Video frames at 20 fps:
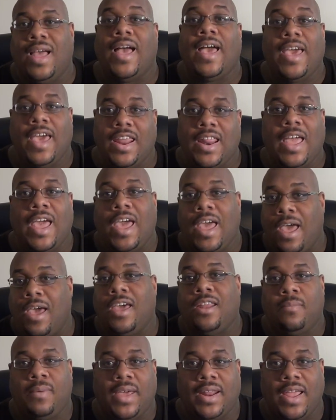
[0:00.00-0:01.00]
I had a, I
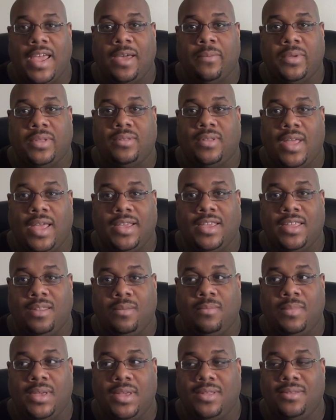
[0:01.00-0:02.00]
had a bad habit, I can
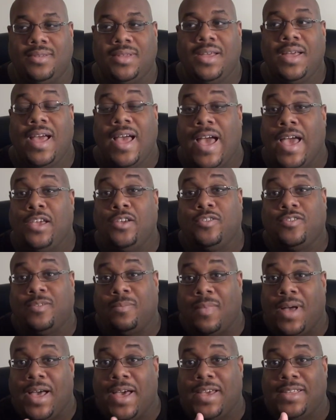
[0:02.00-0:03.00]
admit. I used
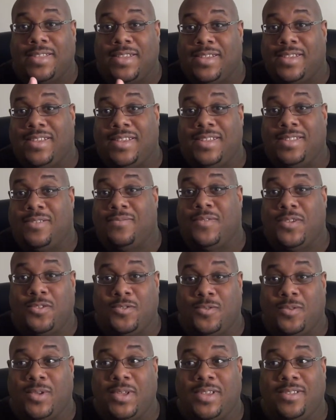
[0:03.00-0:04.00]
to buy the
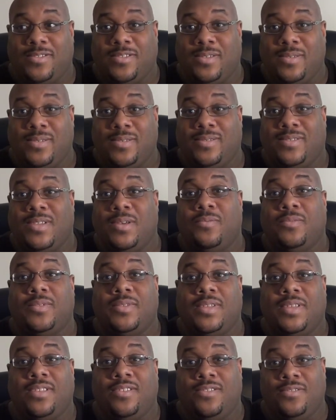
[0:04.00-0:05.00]
individual issues. Then
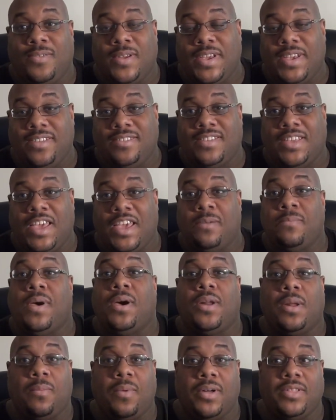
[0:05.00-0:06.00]
when the trades came
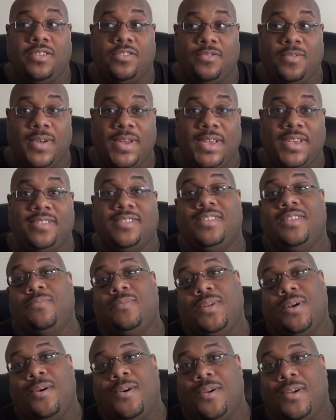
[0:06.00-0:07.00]
out, I bought the trades. And then
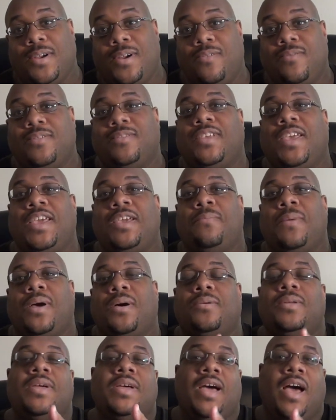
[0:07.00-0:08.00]
when the hardcovers came
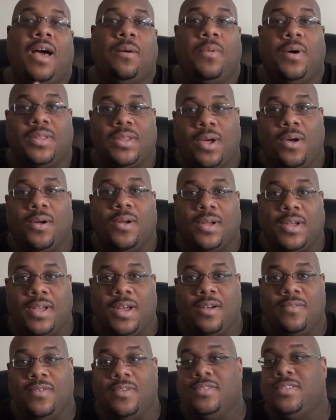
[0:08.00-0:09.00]
out, I bought the
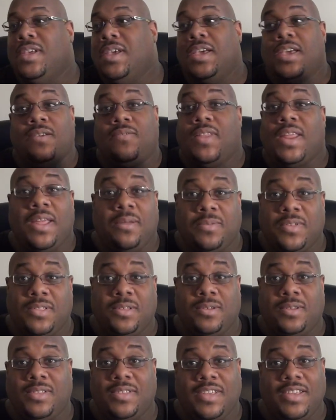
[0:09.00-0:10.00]
hardcovers. If an
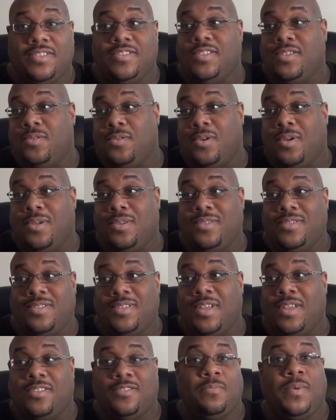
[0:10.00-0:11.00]
absolute edition or a
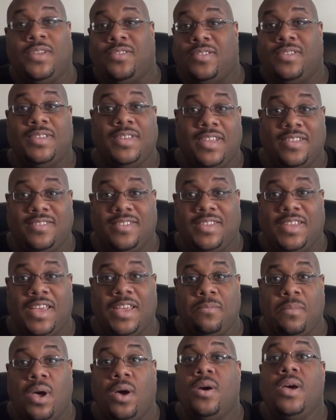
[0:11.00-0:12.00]
special edition
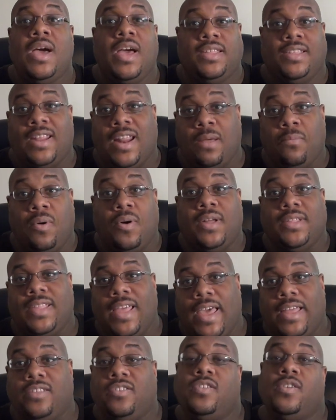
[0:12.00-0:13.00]
came out, then I bought
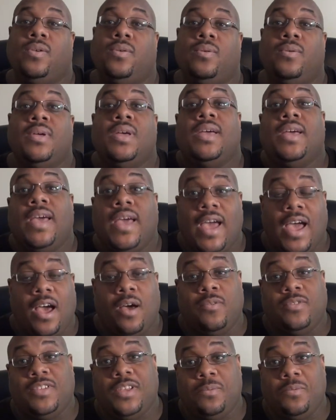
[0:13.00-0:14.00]
that too.
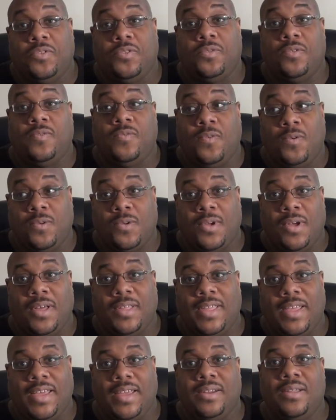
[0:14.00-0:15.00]
How I was able to afford
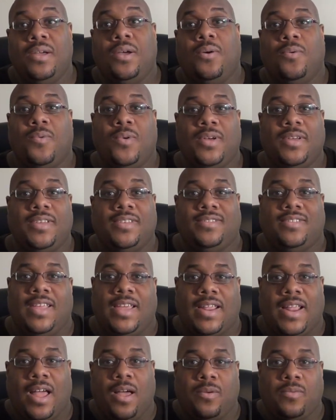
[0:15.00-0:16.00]
all that was
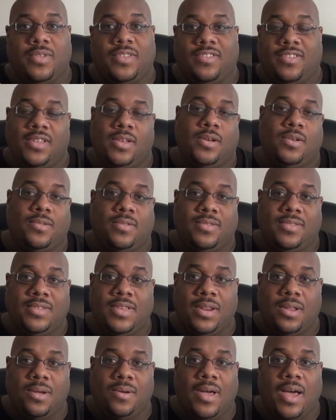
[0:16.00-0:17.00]
that I would sell,
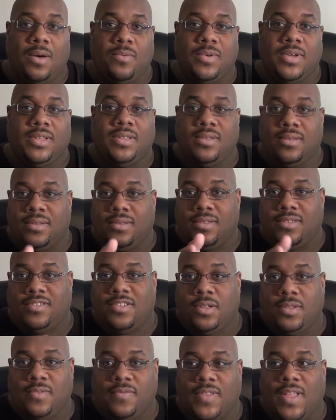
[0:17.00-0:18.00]
you know, I would
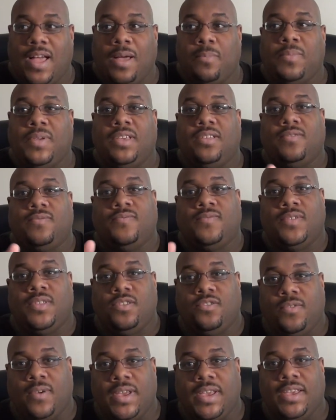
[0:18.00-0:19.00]
sell the floppies for
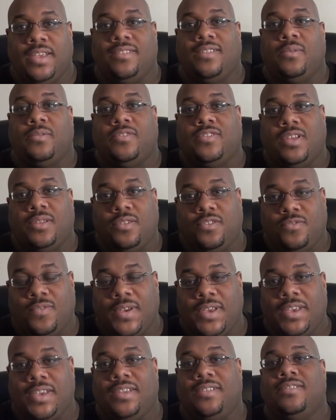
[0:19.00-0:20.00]
the trades. I would sell the
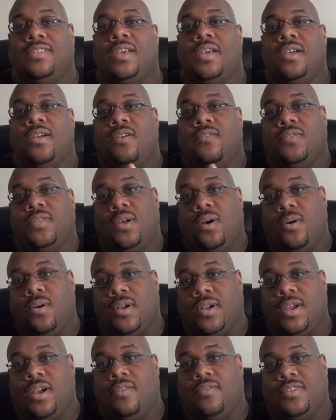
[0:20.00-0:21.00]
trades for the
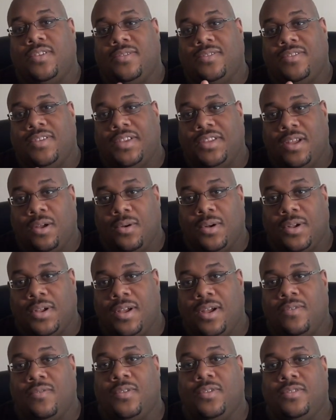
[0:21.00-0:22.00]
hardcovers. I would trade the
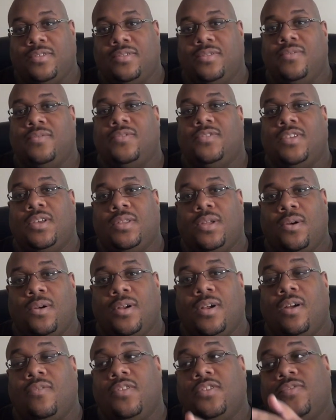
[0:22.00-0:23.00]
hardcovers, sell the
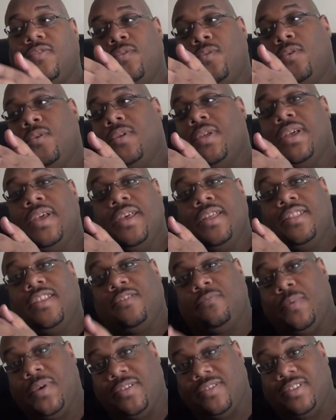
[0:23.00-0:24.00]
hardcovers for the
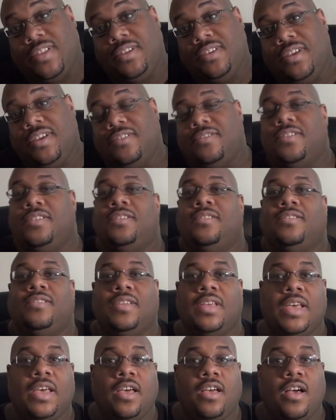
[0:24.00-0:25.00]
special
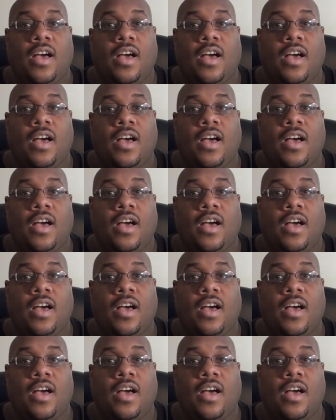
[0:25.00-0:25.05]
editions.